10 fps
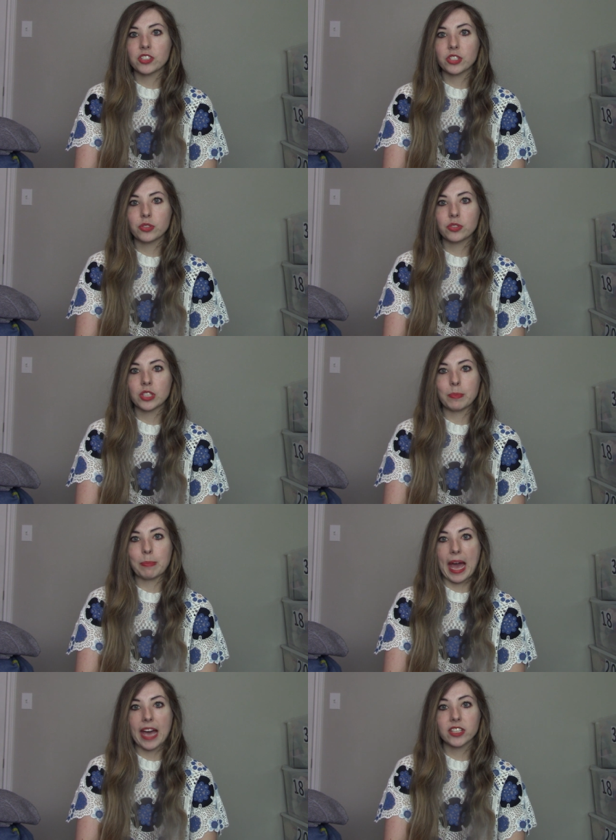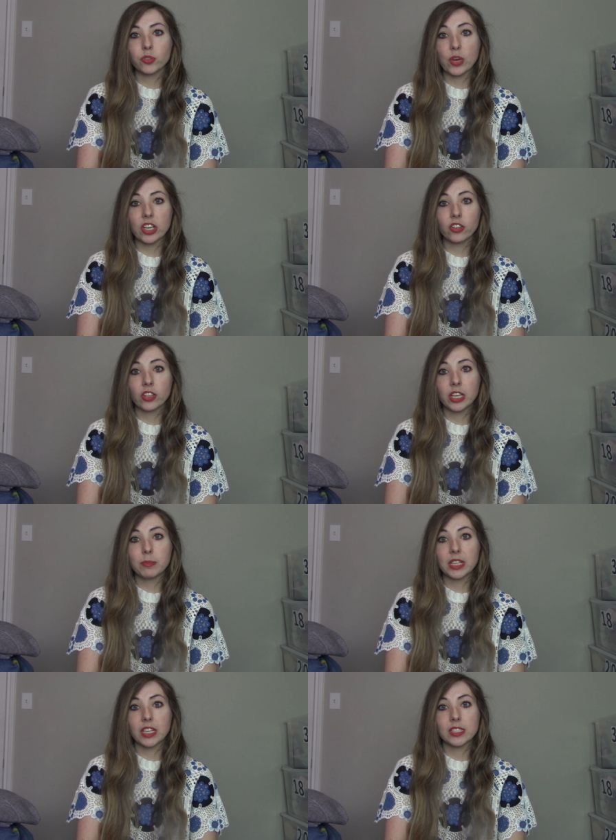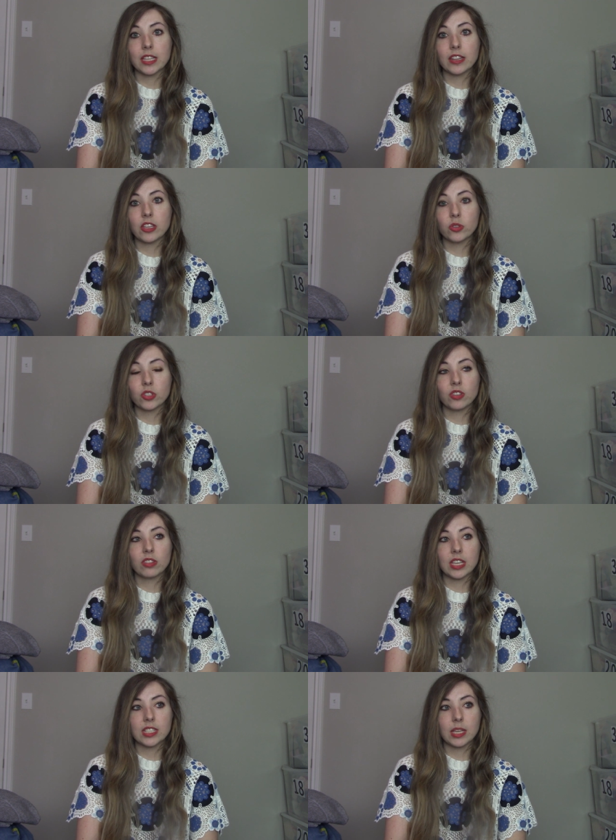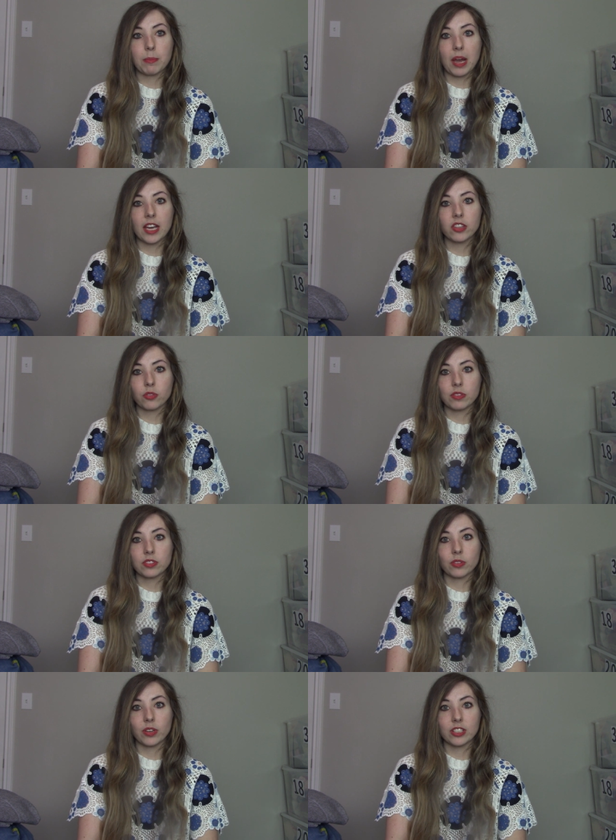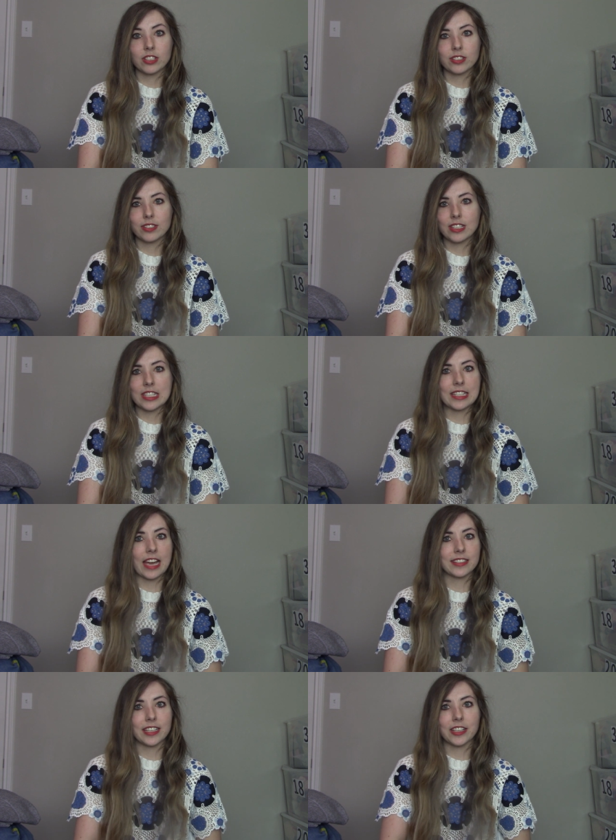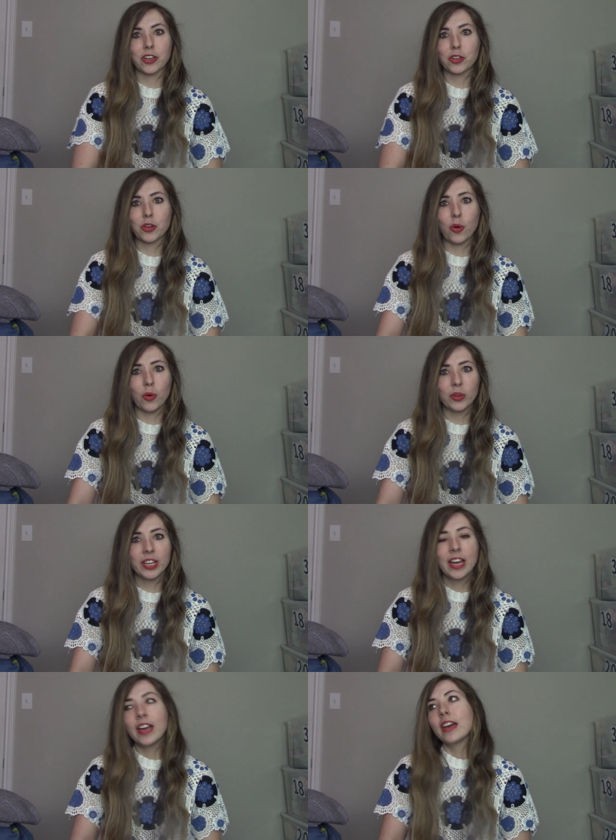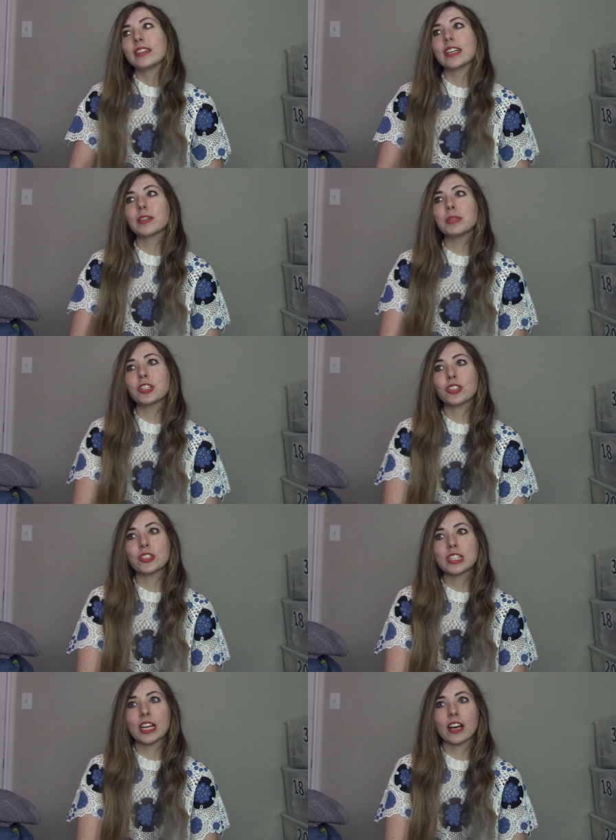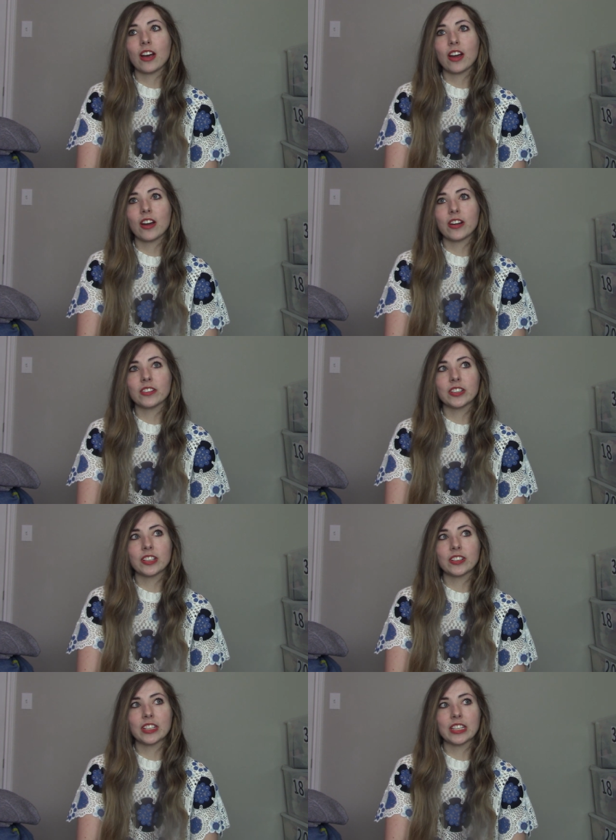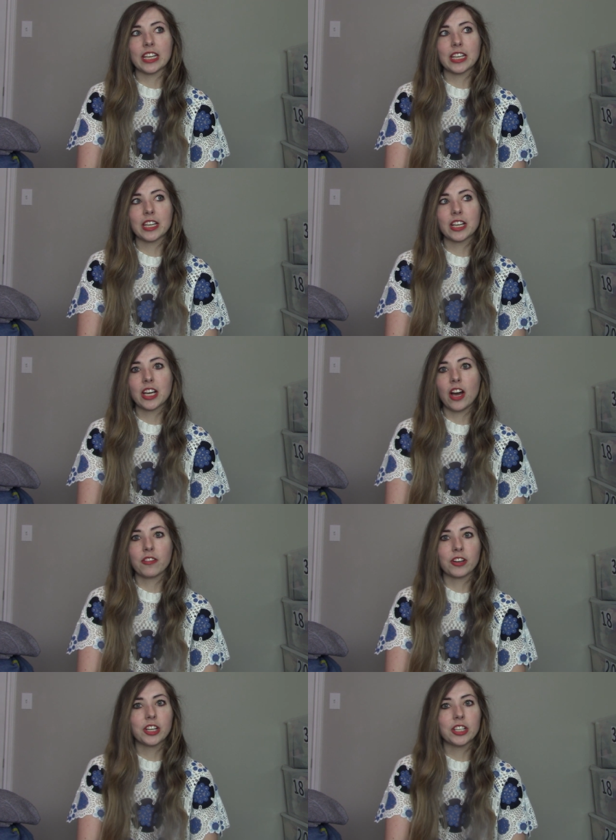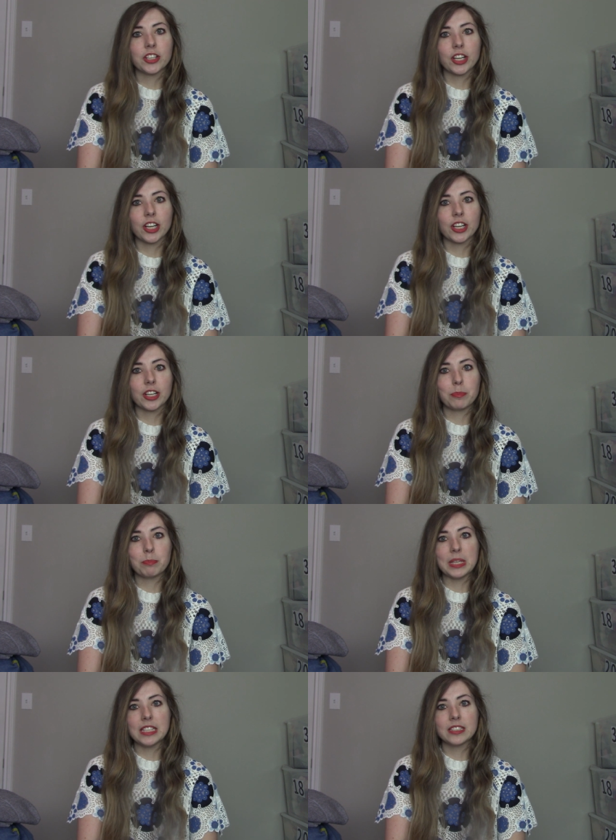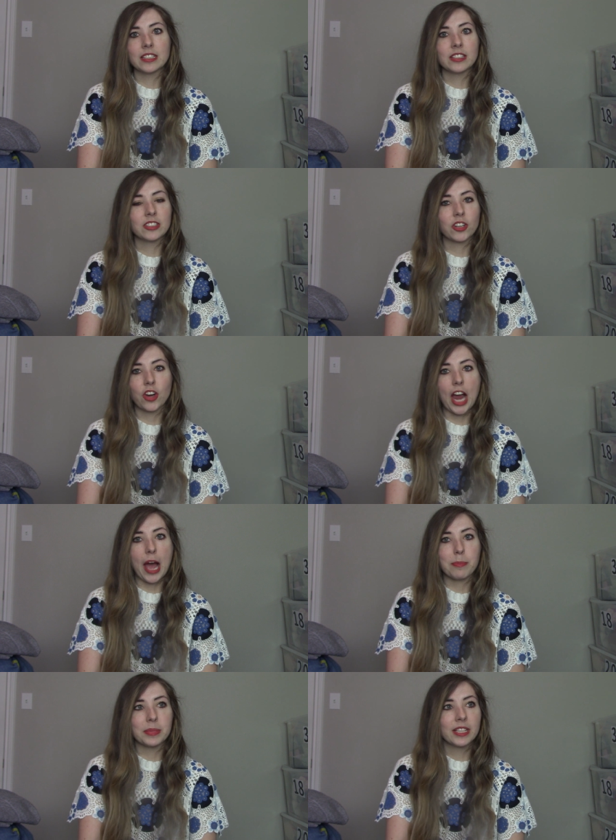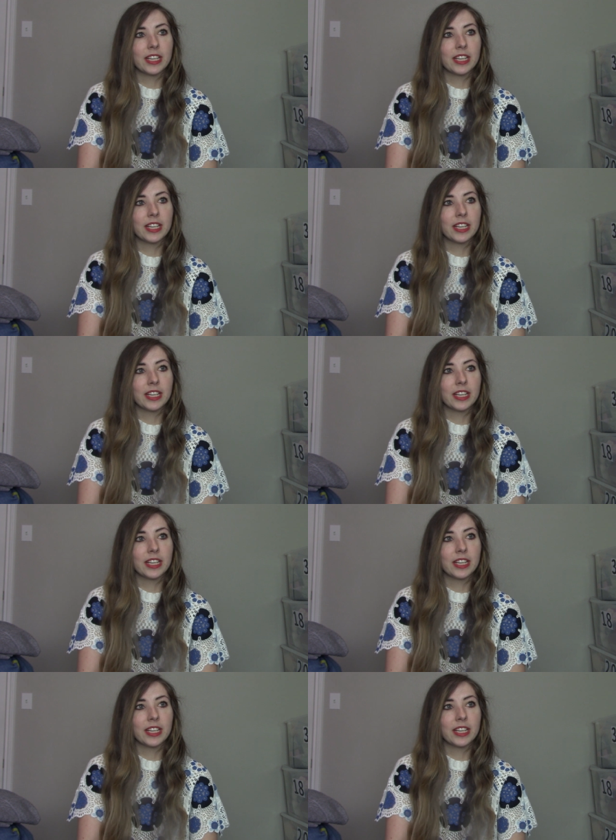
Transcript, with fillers: shoes and bags regularly because those are the things that my thrift store just sees as like gold. They can be shoes that are literally like covered in dirt, beat to crap,